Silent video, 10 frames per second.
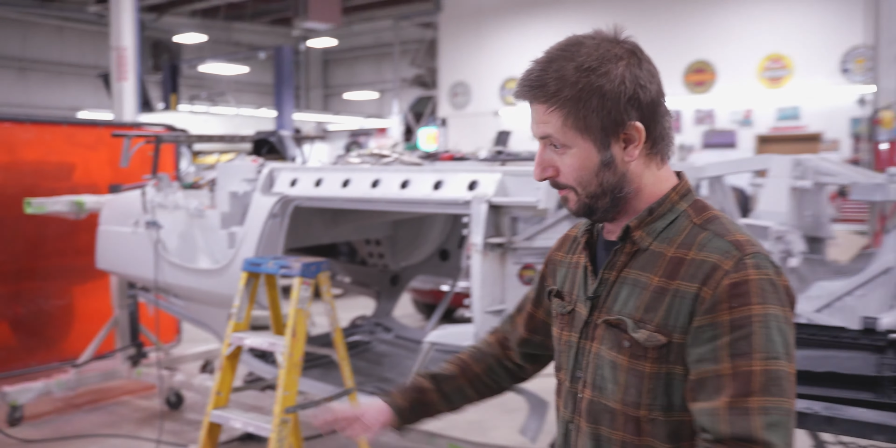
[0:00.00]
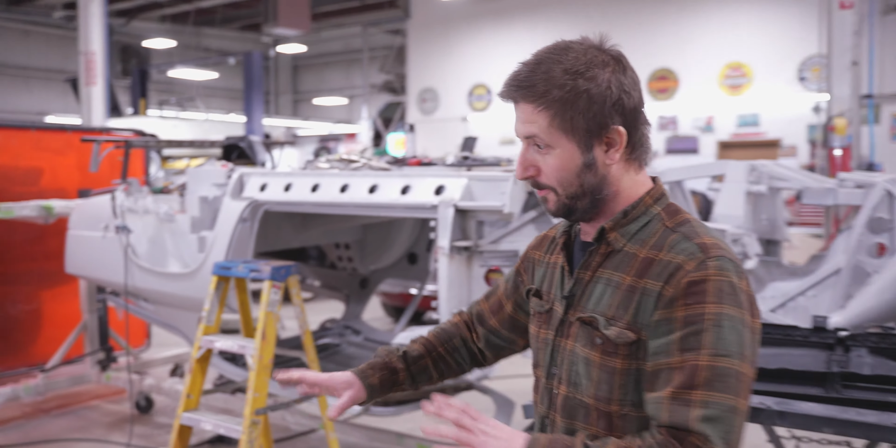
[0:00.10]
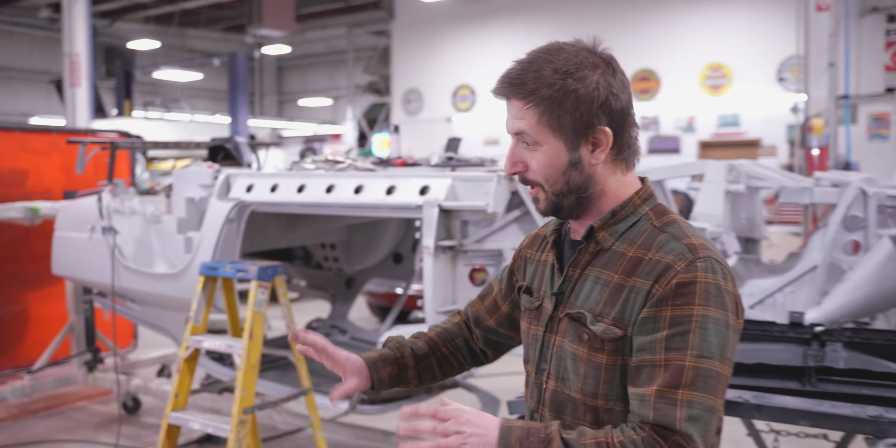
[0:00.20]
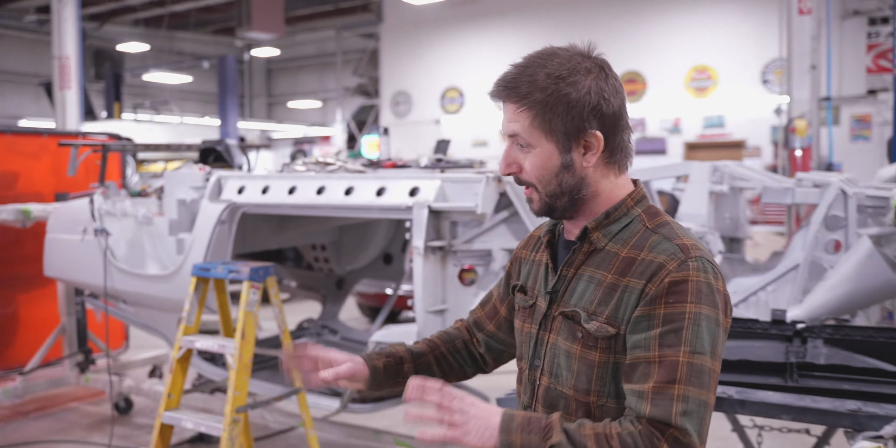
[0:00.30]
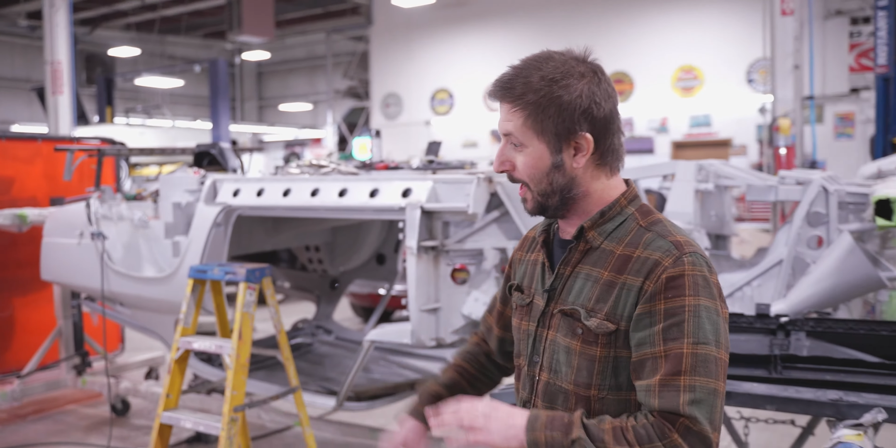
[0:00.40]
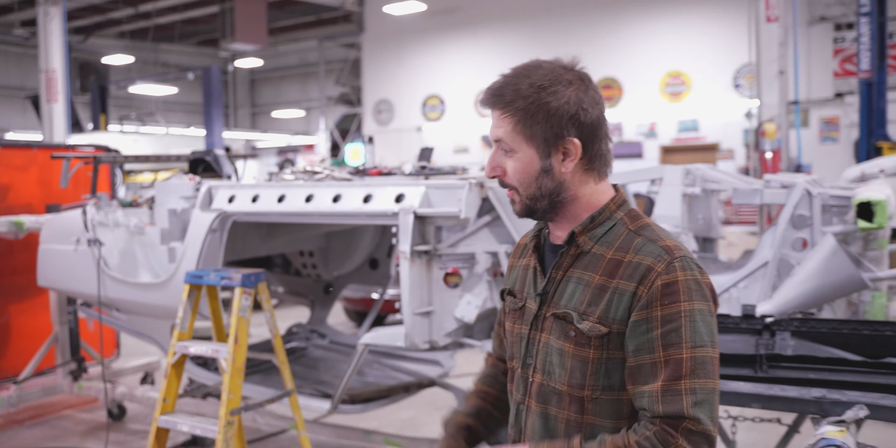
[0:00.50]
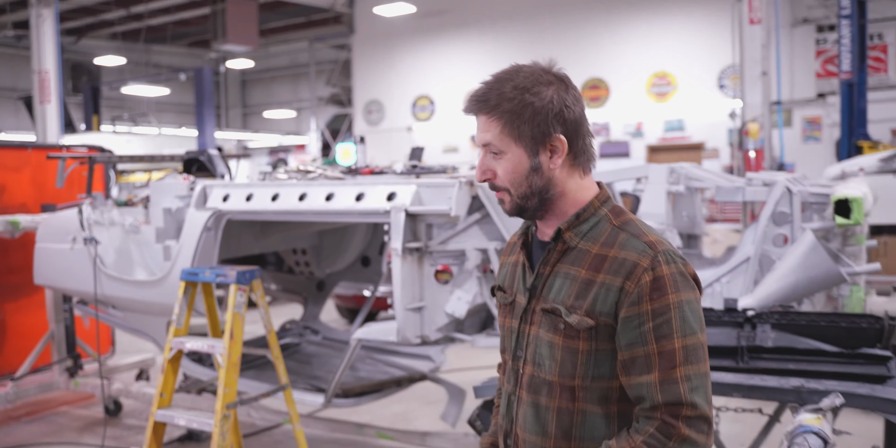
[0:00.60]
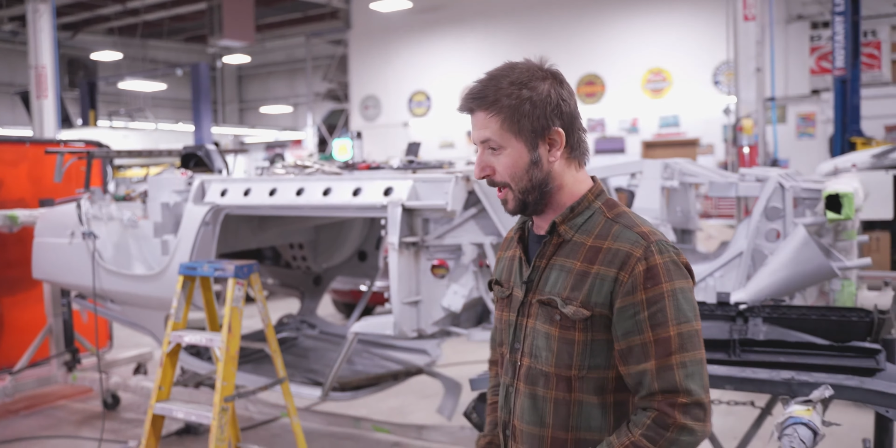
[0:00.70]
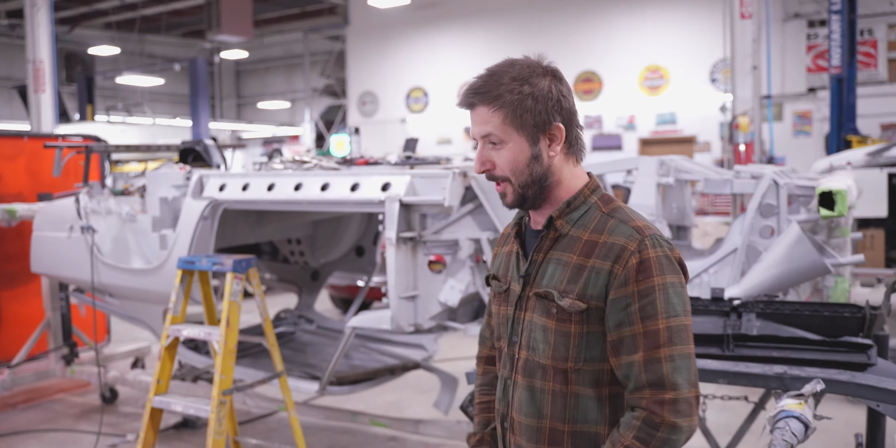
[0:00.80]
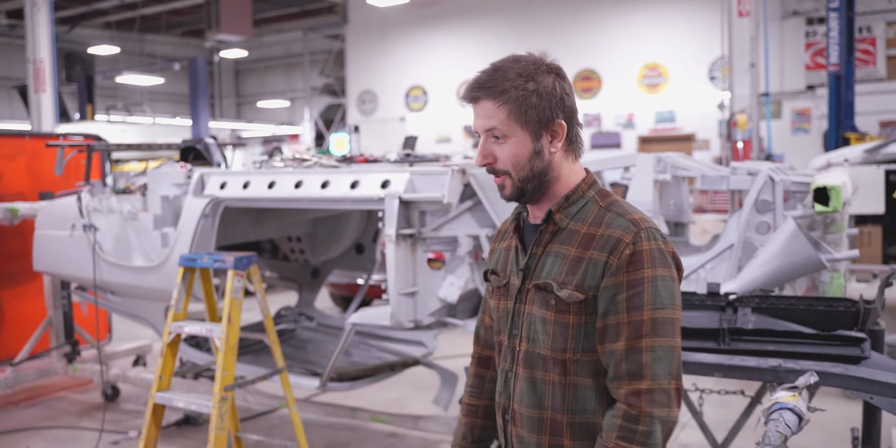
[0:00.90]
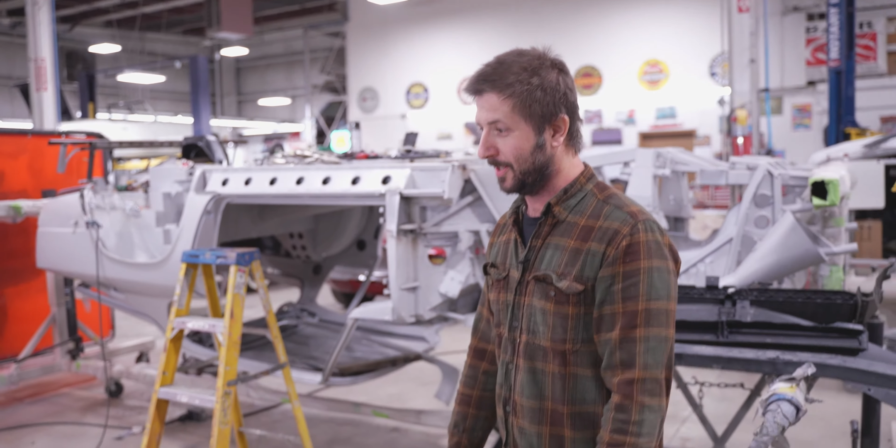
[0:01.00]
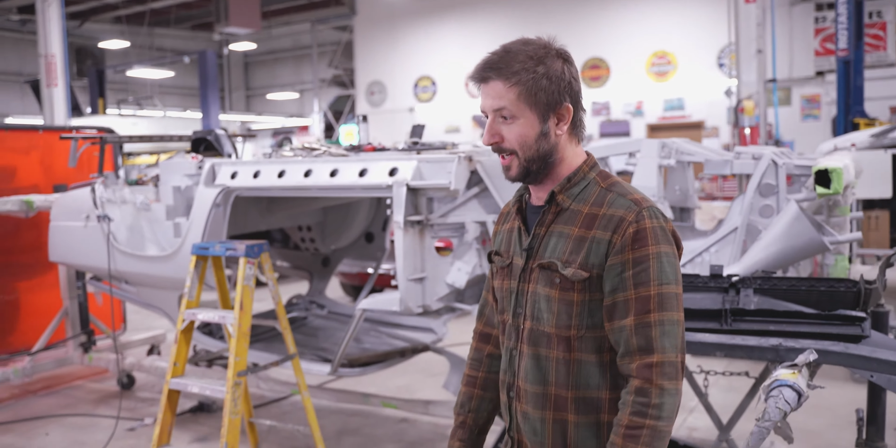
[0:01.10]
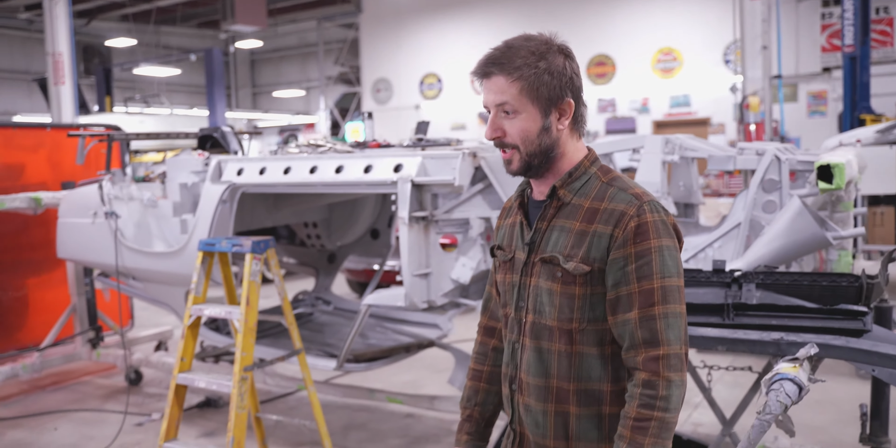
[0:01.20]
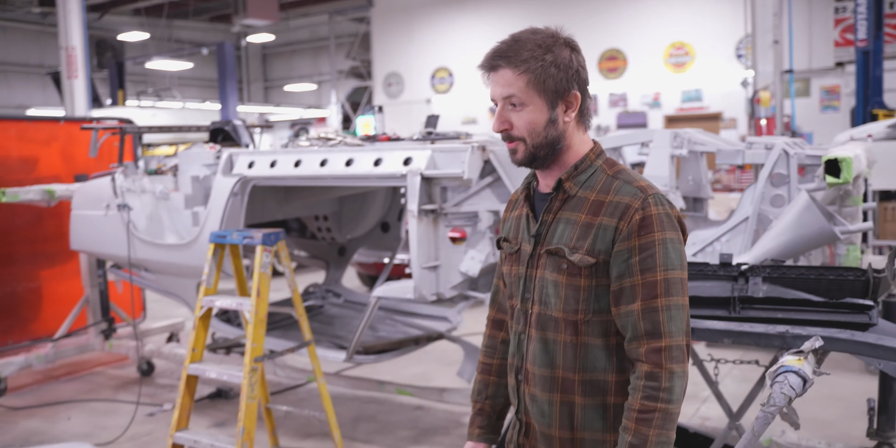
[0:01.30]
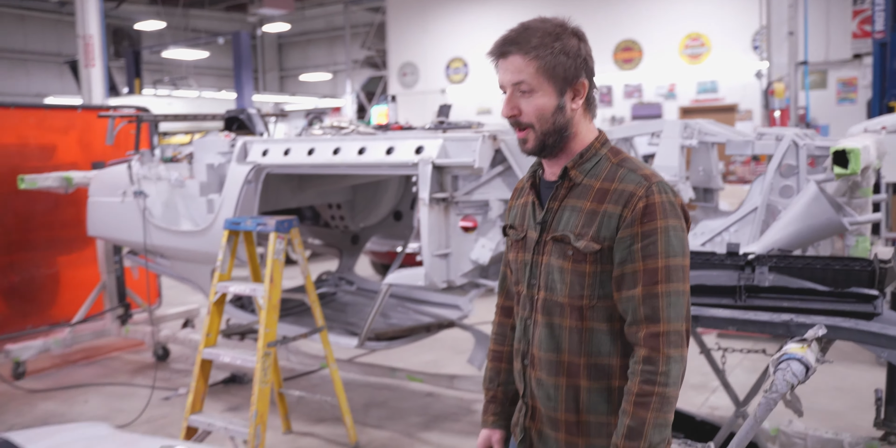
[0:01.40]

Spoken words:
figure it out to make it look nice.